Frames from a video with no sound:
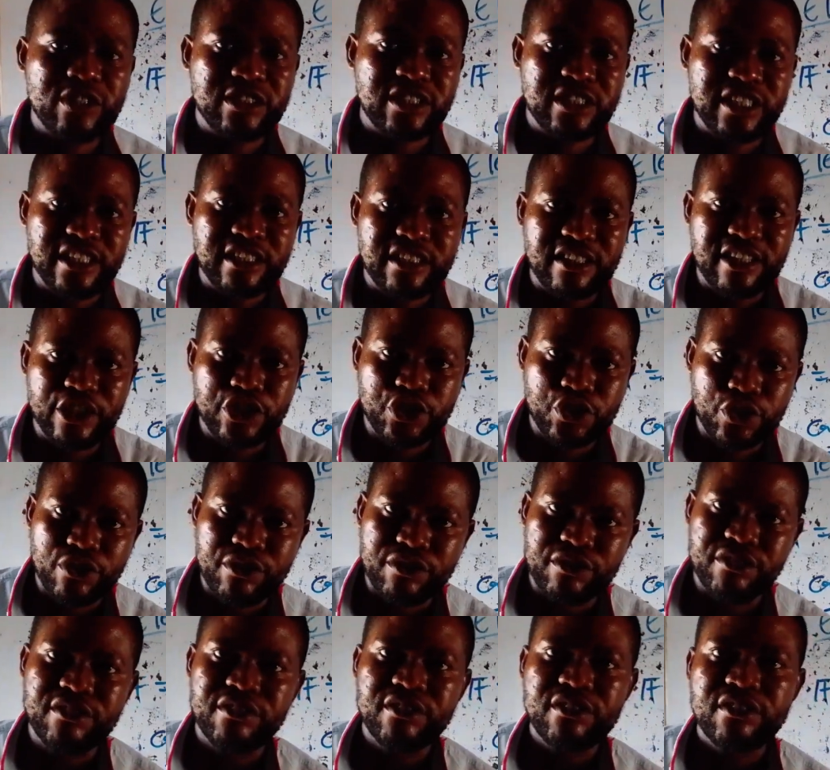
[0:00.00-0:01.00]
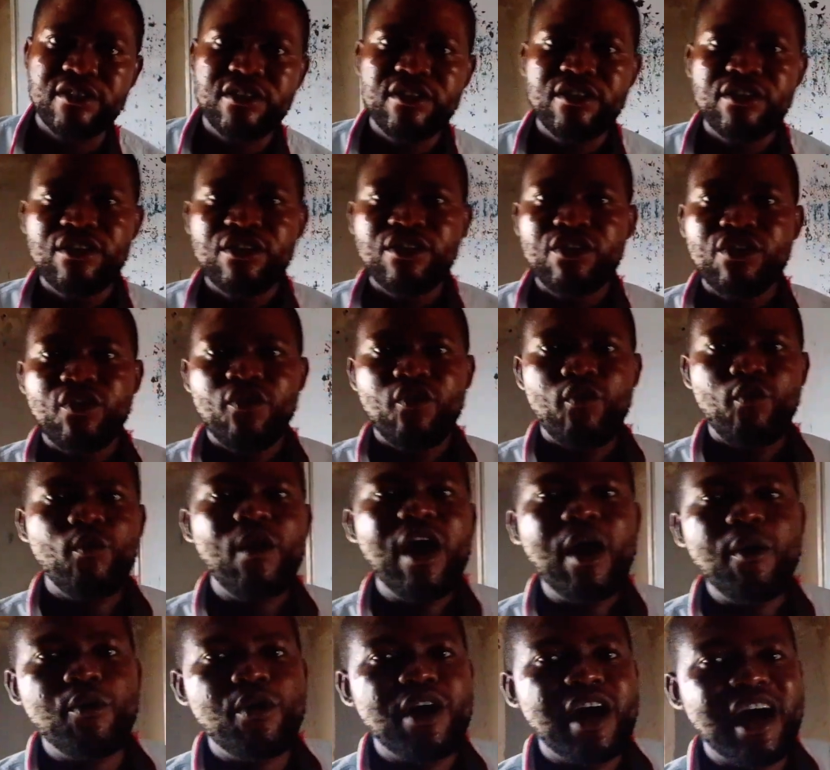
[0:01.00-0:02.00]
concentration.
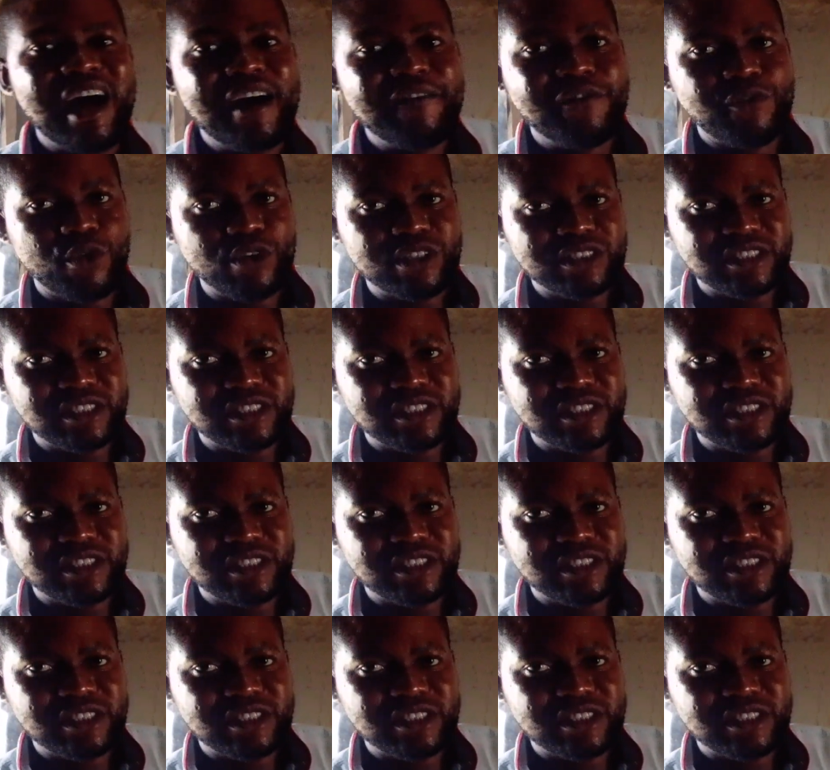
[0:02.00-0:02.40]
1 will have